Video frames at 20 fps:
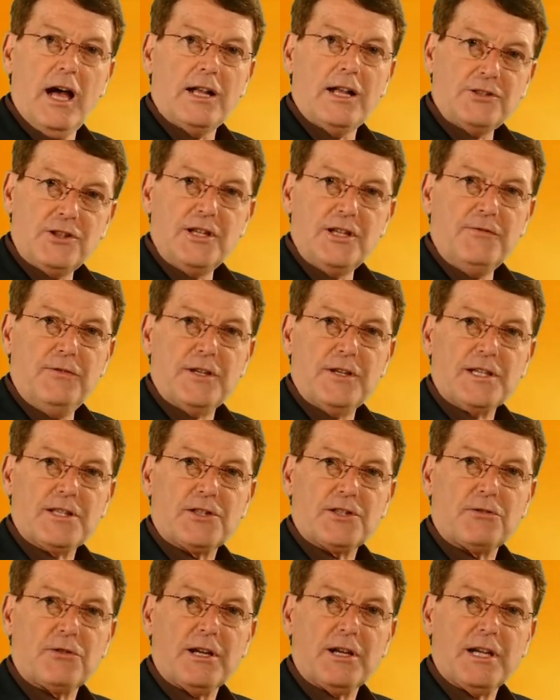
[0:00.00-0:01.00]
a TV
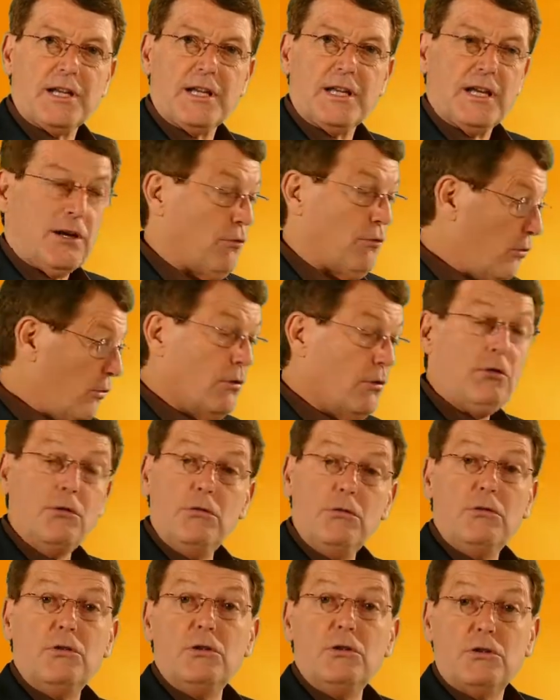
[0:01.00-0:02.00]
screen here,
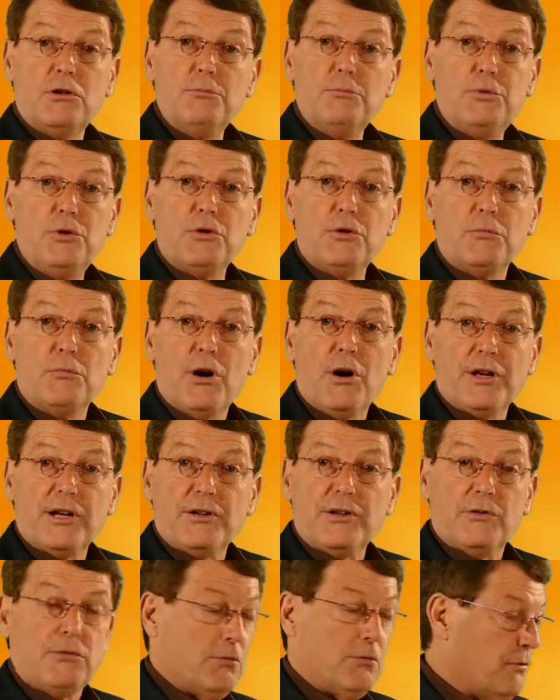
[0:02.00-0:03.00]
or a computer
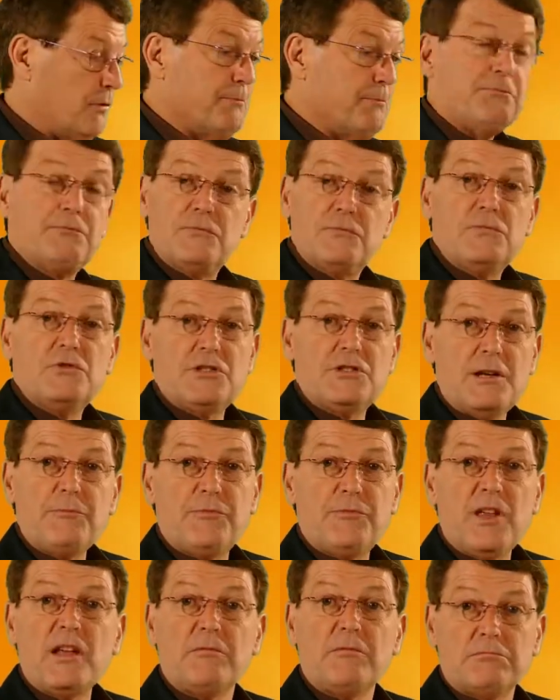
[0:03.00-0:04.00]
monitor, or
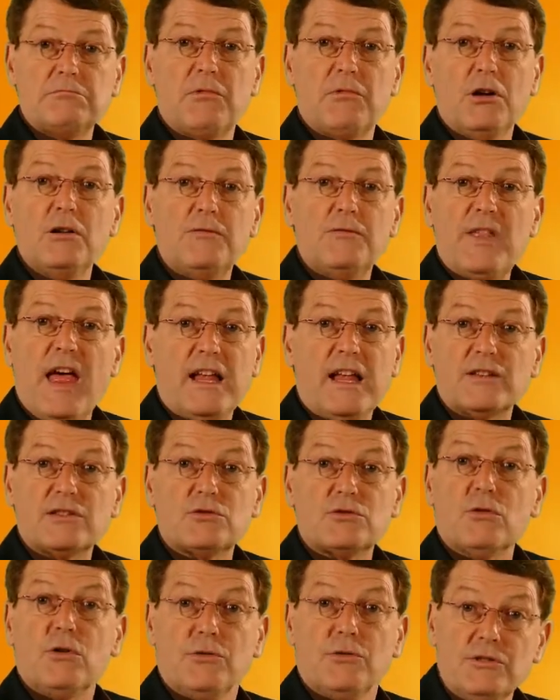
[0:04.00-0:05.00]
something of that
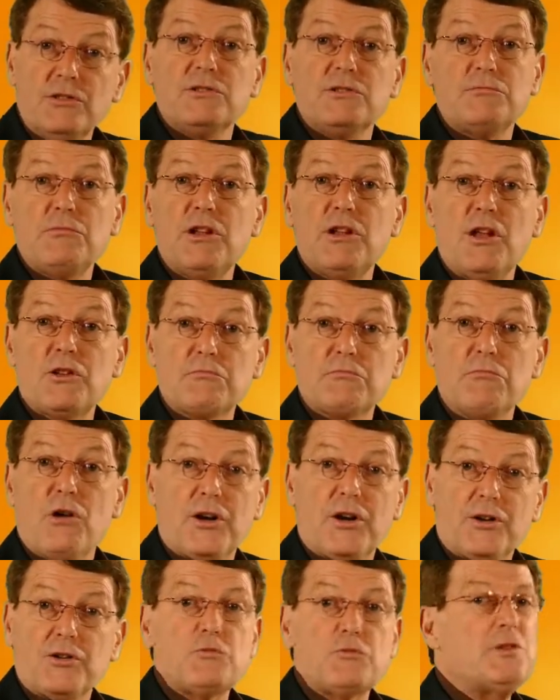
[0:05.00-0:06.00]
sort, just one of those
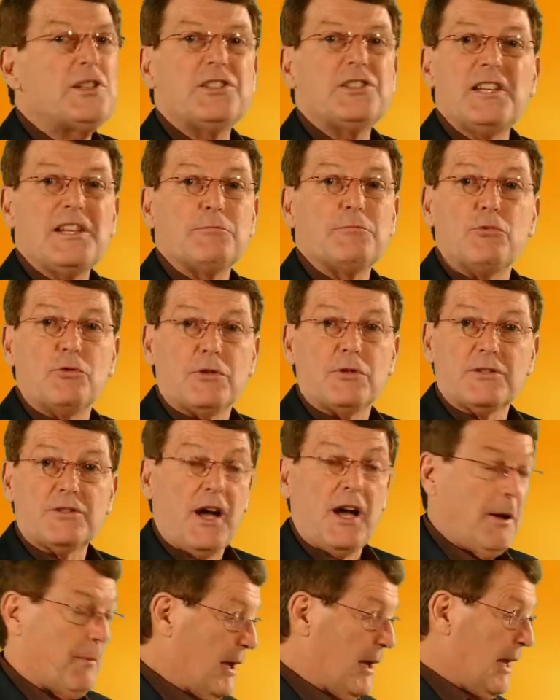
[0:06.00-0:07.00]
monitors. We see them all the
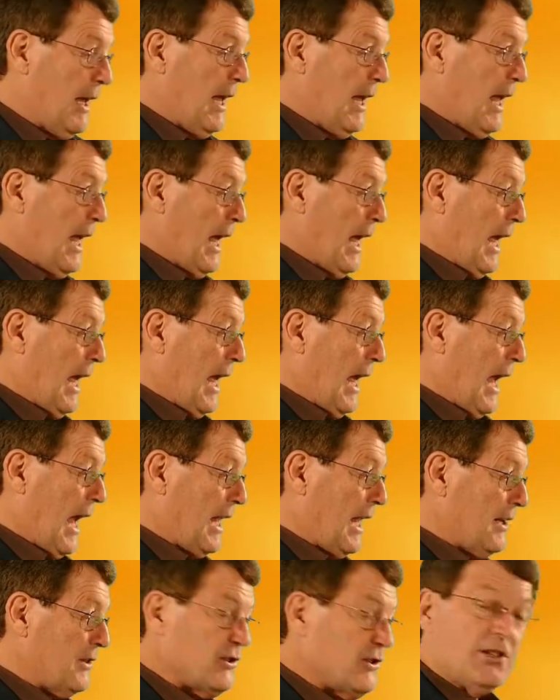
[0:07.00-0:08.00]
time.
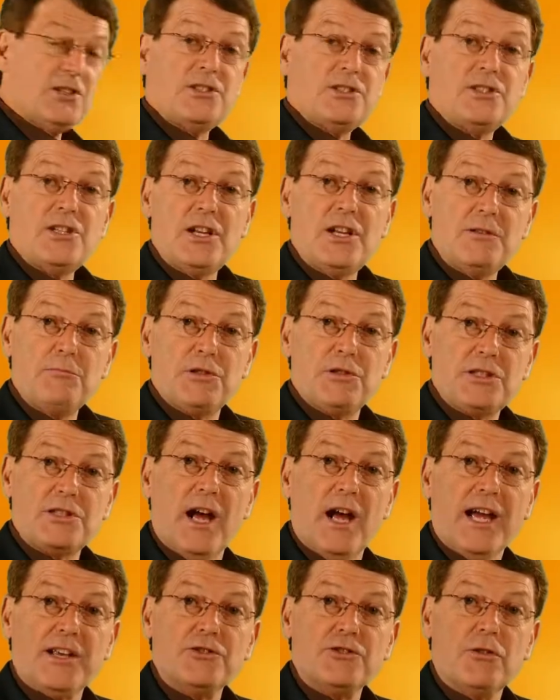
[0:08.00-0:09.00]
And it's just sitting
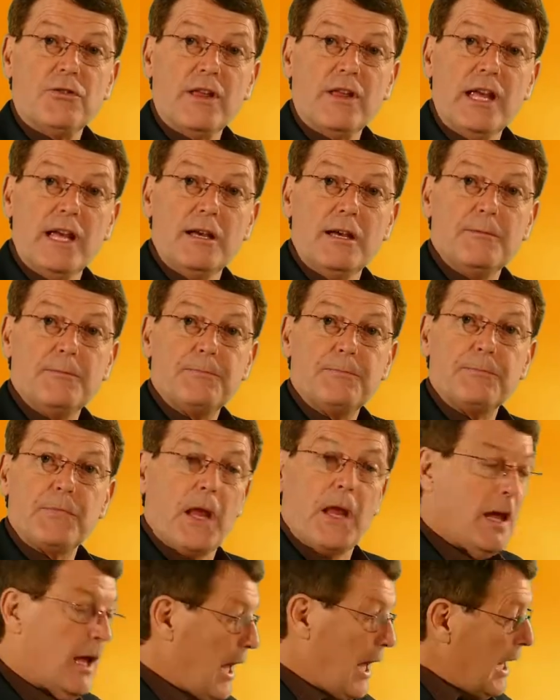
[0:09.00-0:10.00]
beside you there.
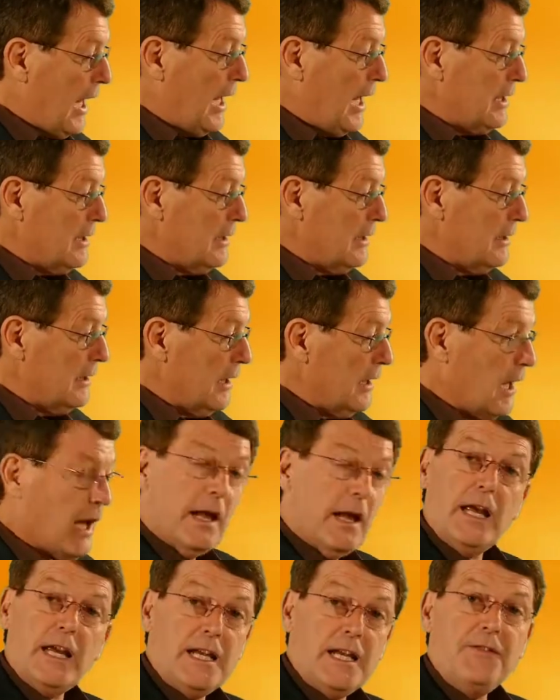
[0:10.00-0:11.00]
And
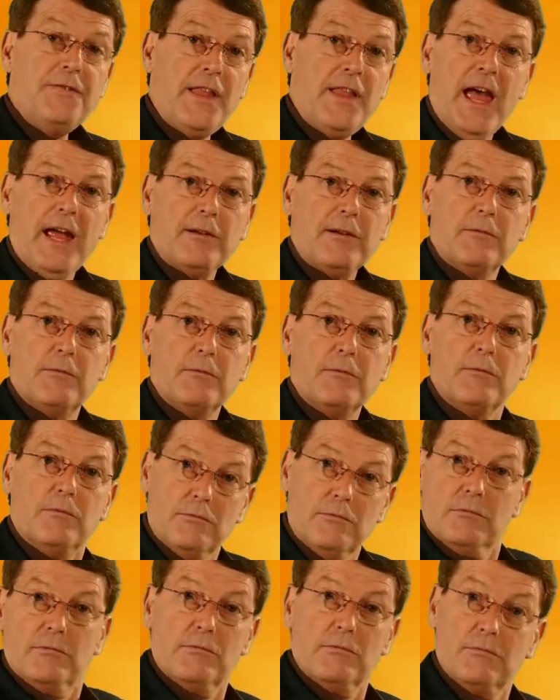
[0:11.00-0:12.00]
in that
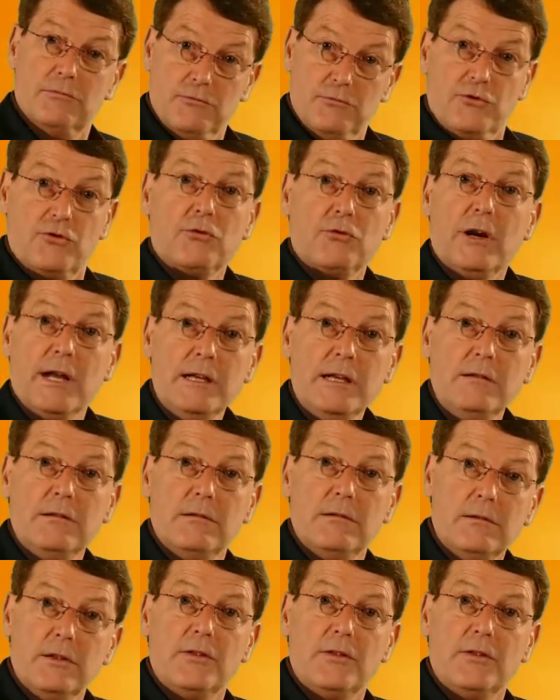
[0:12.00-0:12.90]
screen,